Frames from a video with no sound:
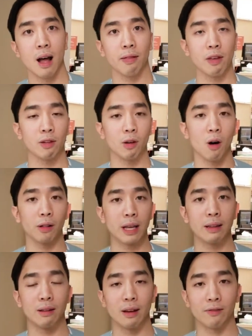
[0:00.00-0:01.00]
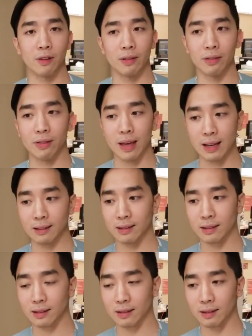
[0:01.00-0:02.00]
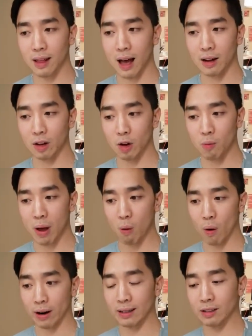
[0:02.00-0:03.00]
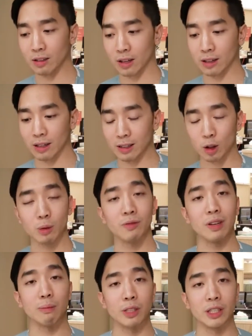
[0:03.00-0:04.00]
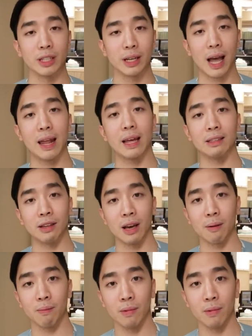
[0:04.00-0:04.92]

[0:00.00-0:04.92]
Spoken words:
These can all lead to different things that you may want to consider in terms of imaging and exam.